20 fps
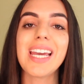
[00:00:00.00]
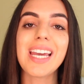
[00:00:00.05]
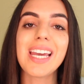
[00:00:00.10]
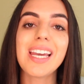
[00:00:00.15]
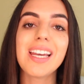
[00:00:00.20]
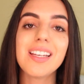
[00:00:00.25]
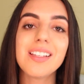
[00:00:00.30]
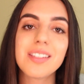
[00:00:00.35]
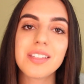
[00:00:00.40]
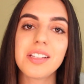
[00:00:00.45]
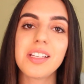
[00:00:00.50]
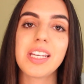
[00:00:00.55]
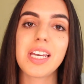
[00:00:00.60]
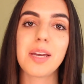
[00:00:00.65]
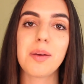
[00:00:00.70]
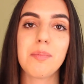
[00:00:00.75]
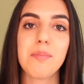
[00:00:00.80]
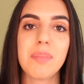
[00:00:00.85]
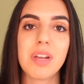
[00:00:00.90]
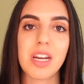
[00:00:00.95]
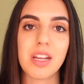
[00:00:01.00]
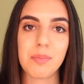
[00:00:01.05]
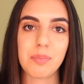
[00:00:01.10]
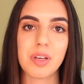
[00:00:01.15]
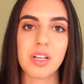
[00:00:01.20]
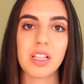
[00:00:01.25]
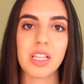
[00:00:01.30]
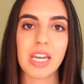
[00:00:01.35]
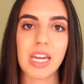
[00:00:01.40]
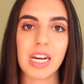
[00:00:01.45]
easily
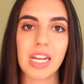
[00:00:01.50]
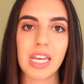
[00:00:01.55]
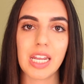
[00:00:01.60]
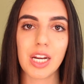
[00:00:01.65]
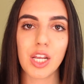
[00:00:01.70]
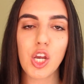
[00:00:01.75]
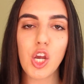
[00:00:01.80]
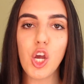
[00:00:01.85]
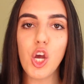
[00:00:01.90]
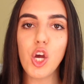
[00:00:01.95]
manipulated